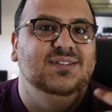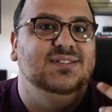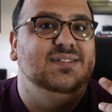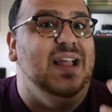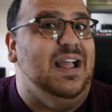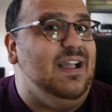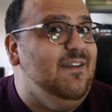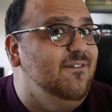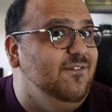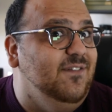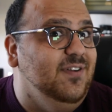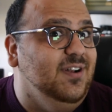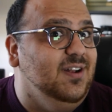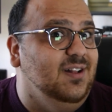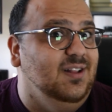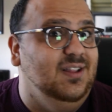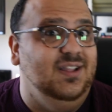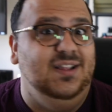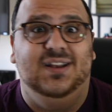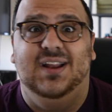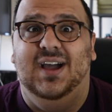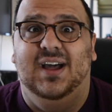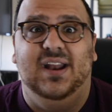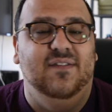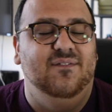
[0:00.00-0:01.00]

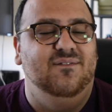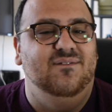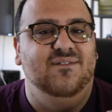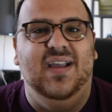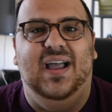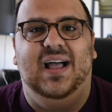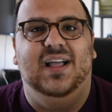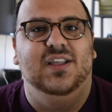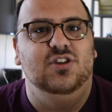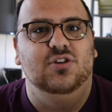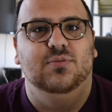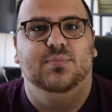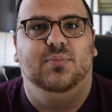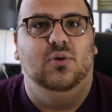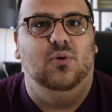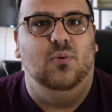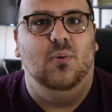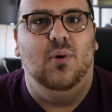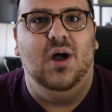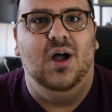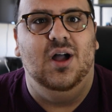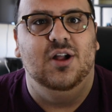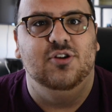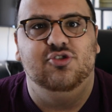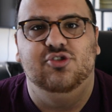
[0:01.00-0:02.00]
Definitely not a valuable
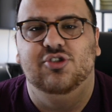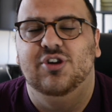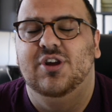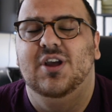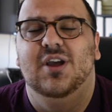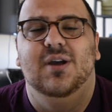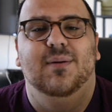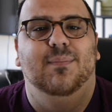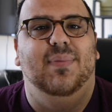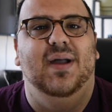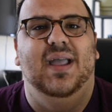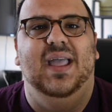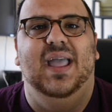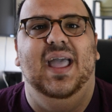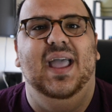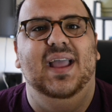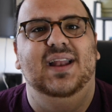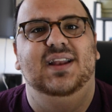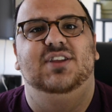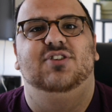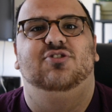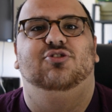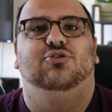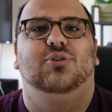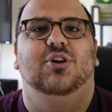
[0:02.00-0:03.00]
watch by
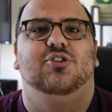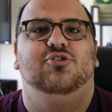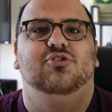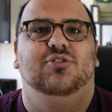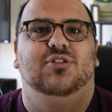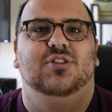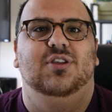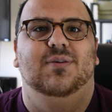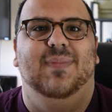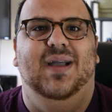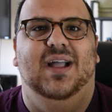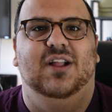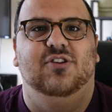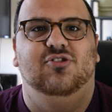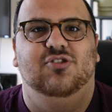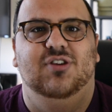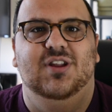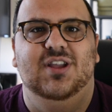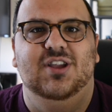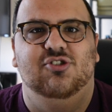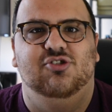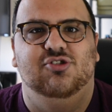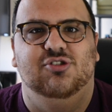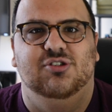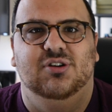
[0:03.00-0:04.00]
any stretch of the
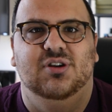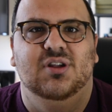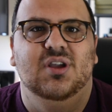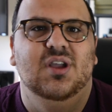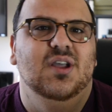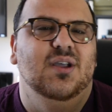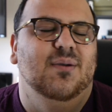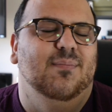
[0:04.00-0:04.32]
imagination,